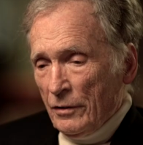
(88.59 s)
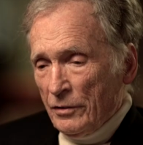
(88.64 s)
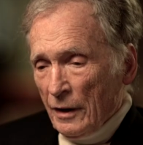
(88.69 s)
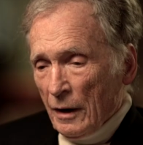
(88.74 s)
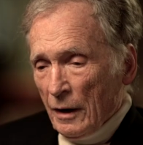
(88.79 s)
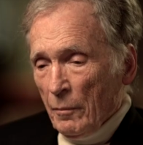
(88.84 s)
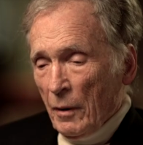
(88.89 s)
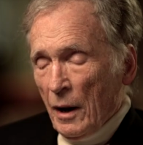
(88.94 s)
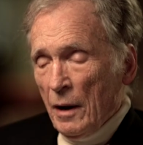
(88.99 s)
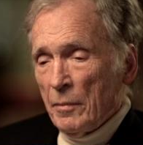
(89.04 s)
said,
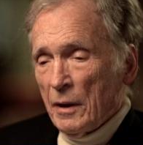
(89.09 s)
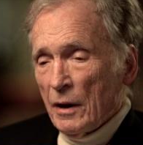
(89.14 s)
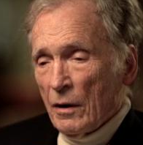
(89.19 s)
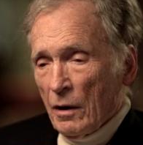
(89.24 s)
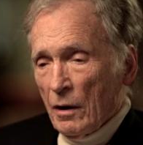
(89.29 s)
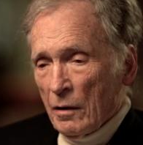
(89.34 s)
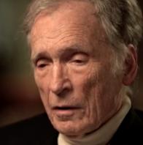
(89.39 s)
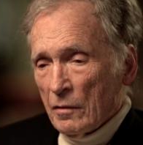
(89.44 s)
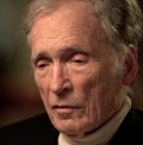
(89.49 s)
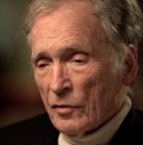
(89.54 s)
it might be
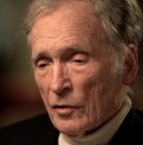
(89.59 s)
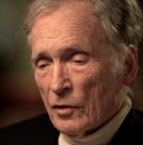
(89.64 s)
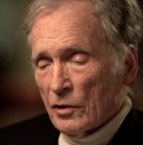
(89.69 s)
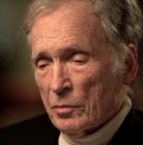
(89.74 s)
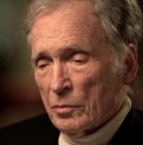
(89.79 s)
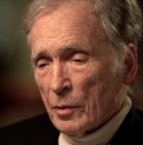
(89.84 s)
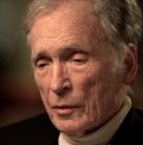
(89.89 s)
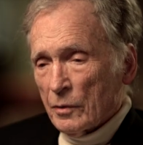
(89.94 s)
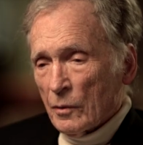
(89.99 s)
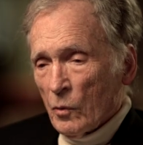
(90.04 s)
hard at
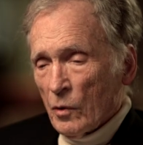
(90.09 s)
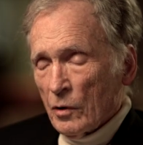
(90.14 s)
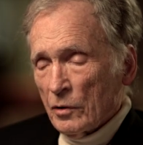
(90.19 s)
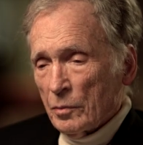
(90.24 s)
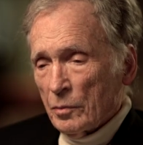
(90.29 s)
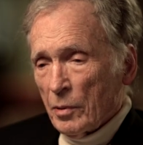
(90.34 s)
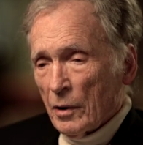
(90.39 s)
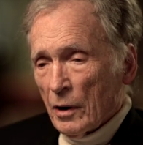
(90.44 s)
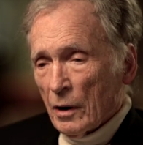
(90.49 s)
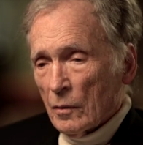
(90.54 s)
first, but the
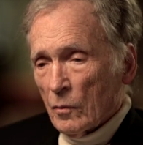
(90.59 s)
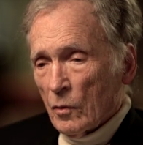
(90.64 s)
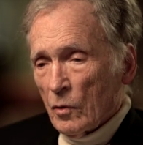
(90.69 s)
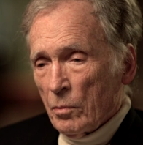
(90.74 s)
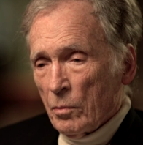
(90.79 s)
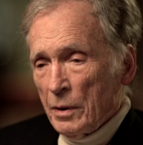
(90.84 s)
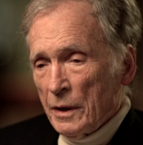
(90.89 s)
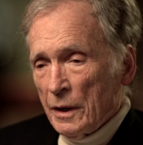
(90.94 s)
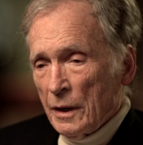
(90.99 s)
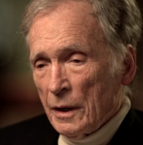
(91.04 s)
worst part will
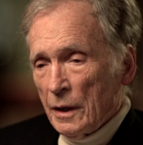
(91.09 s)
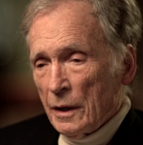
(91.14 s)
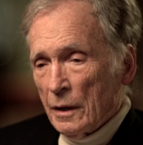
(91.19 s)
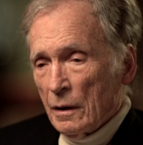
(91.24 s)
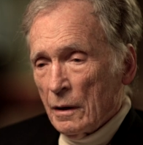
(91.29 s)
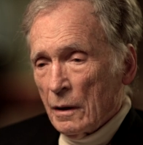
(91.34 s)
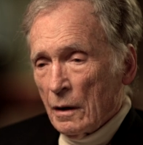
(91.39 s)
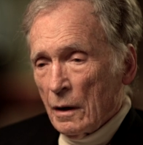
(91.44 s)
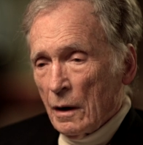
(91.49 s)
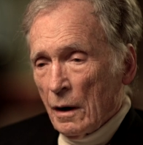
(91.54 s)
be
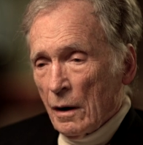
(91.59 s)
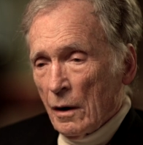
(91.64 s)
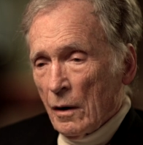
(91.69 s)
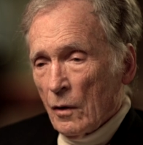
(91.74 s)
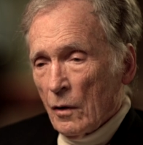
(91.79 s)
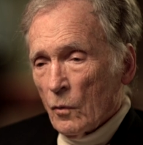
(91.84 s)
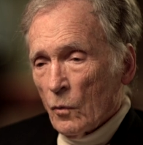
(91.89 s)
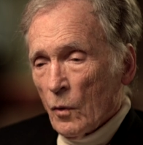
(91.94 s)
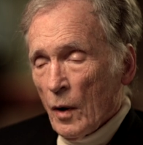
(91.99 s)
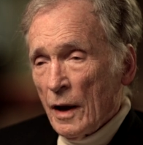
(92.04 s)

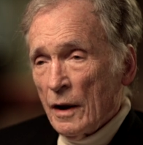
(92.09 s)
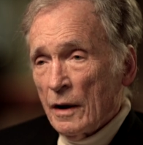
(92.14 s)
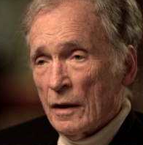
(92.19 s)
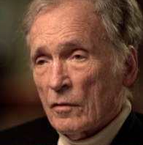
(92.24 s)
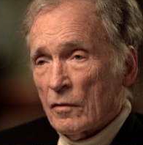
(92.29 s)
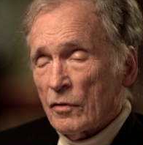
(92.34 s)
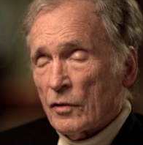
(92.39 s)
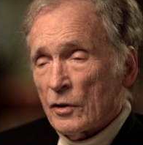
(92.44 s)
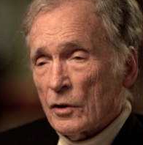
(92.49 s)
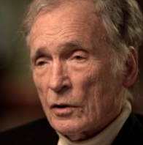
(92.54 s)
writing
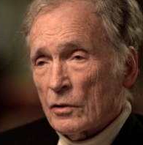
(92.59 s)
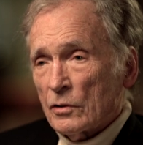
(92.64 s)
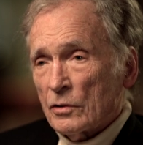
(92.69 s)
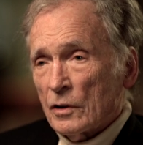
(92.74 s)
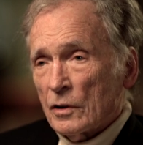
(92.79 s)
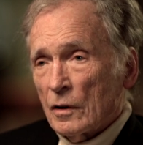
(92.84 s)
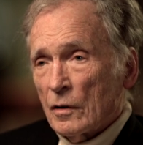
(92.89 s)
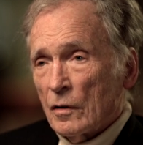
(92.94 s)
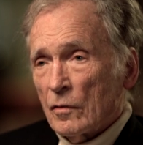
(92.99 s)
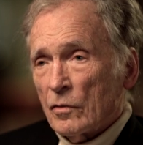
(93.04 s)
for
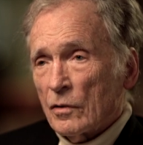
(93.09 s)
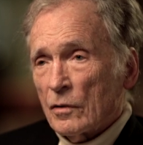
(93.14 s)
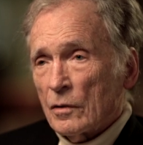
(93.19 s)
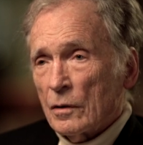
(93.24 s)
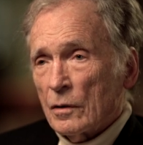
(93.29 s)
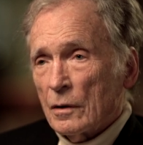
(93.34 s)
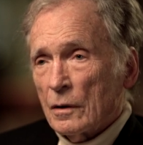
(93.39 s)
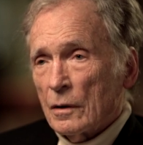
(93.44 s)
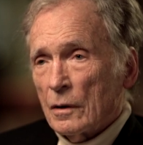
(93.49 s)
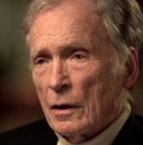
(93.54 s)
yourself.
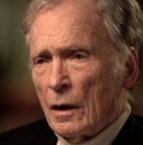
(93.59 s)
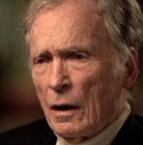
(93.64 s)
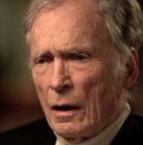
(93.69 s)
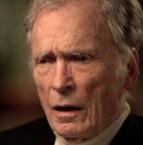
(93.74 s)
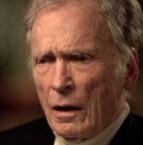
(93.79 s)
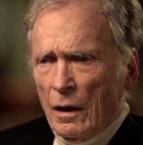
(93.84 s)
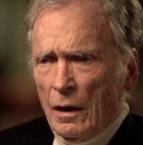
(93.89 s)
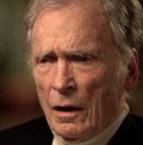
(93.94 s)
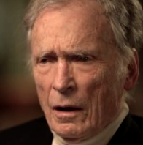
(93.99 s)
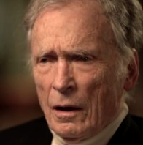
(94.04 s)

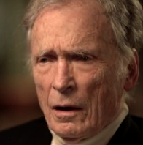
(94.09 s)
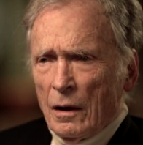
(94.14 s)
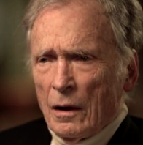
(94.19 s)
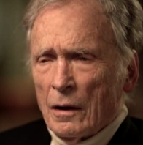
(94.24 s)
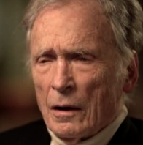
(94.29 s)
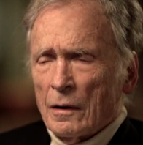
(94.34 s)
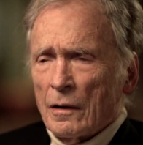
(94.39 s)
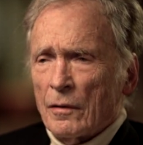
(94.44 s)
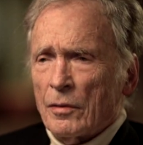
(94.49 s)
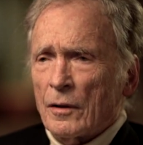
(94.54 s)

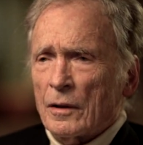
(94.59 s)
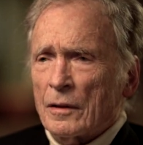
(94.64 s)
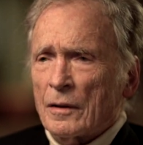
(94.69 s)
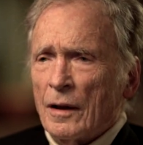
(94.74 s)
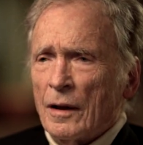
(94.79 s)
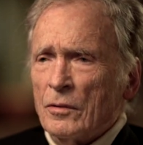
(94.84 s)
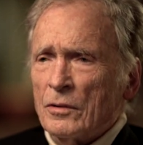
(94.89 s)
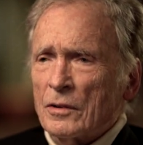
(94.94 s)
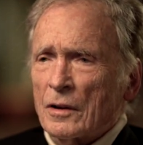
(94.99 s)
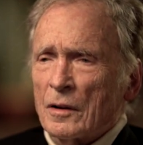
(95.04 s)
And I thought,
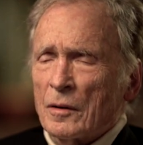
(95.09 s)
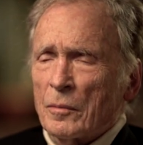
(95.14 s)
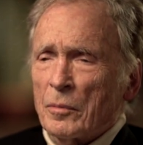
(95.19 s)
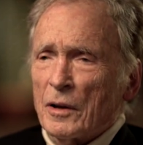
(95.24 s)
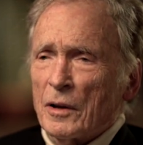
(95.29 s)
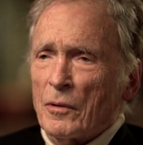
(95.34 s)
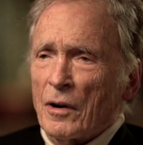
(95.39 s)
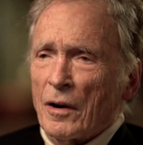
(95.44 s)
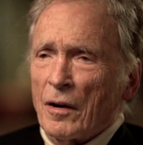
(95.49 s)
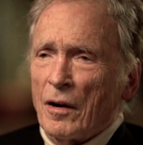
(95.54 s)
how's it going to
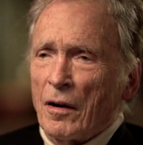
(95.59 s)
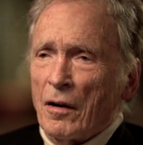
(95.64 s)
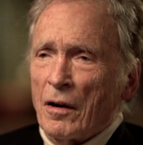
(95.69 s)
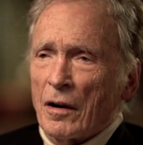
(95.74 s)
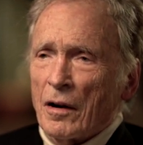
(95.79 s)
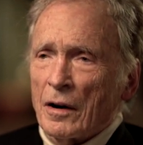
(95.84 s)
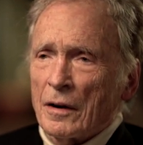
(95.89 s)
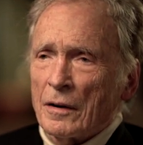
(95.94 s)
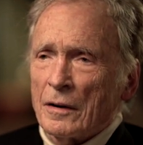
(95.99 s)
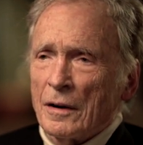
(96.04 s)
be
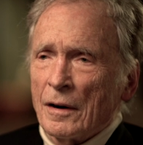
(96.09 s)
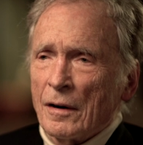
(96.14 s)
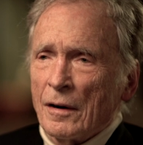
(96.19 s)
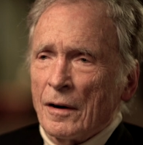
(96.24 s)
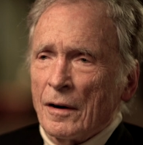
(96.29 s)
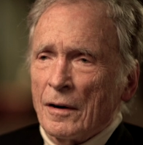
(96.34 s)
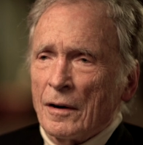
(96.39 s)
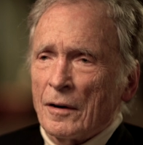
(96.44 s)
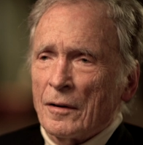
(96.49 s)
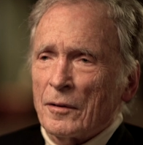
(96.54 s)
hard?
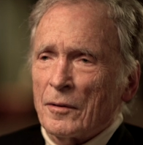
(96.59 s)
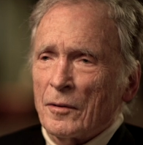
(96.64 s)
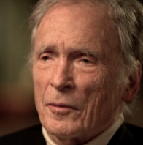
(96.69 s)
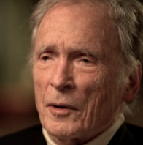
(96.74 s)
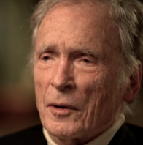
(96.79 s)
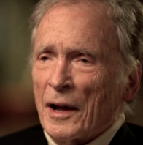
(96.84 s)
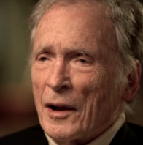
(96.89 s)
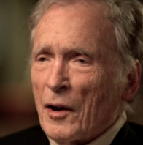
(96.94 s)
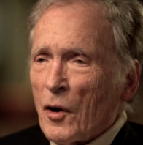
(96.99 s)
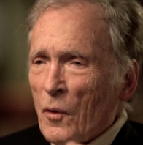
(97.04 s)

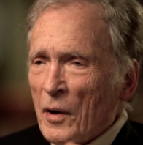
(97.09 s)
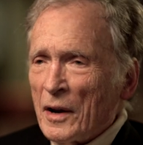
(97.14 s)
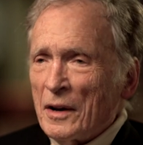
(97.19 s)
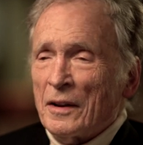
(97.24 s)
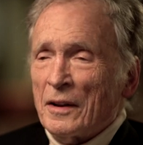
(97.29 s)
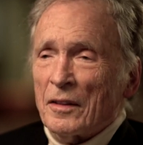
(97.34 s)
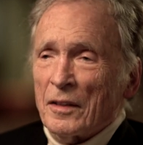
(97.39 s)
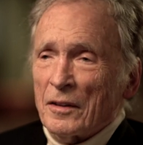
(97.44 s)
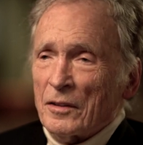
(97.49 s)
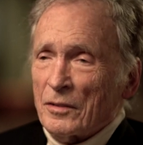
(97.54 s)
When I go
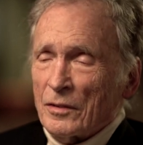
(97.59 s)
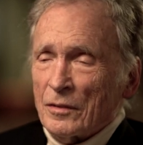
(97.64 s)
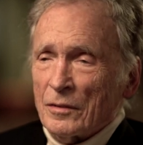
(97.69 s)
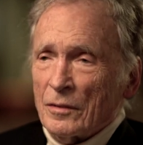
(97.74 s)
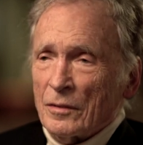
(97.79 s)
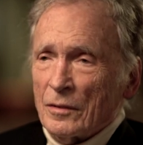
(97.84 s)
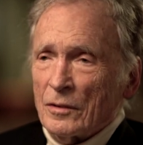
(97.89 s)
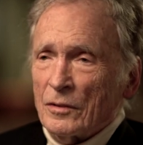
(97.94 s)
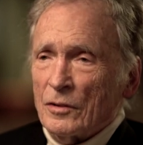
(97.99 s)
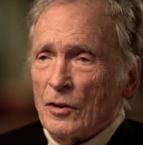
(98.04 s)
into the
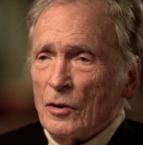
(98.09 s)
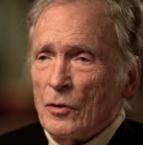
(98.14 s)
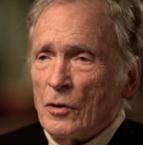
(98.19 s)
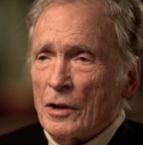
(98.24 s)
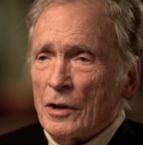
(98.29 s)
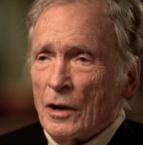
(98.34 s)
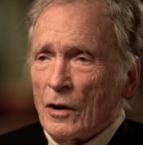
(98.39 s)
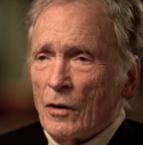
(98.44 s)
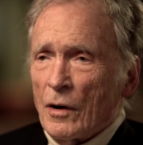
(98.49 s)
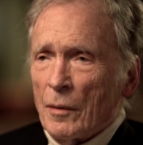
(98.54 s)

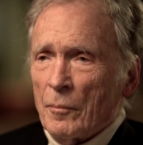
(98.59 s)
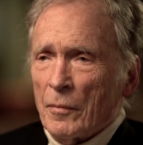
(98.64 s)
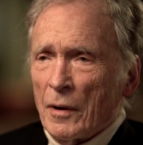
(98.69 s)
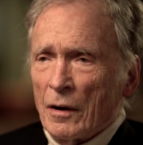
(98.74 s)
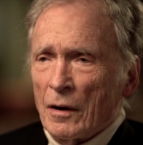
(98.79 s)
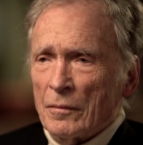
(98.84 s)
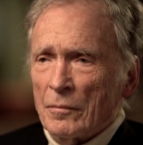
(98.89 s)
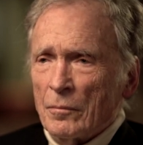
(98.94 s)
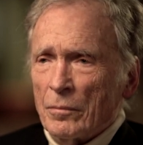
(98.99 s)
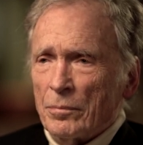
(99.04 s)
studio, I'm
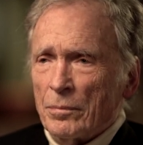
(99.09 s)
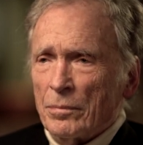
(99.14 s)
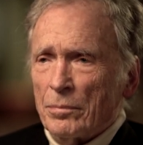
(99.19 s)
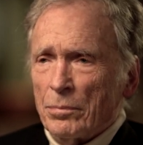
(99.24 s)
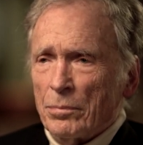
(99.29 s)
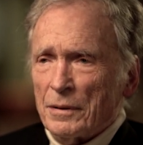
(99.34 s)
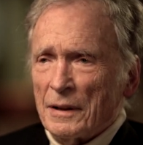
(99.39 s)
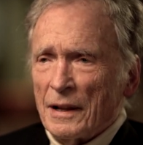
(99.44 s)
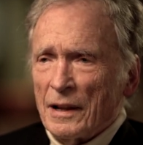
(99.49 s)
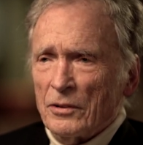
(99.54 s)

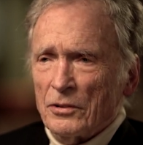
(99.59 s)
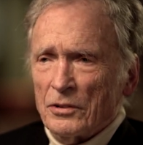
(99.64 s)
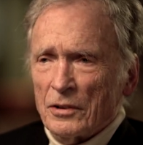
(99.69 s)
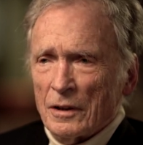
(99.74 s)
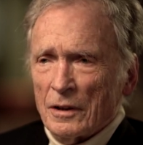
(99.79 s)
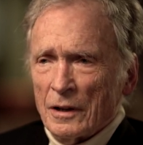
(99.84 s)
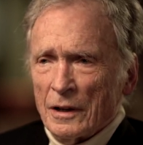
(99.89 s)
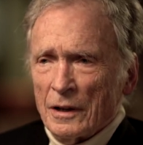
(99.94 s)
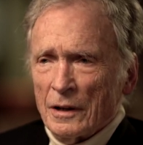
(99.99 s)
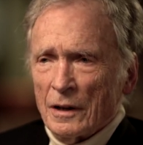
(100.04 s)

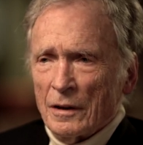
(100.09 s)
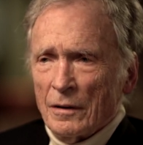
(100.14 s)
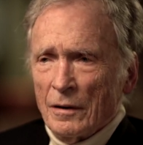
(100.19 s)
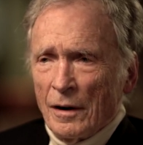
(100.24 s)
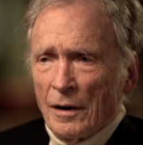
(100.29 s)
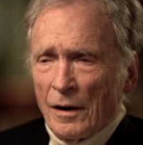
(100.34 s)
unpleasantly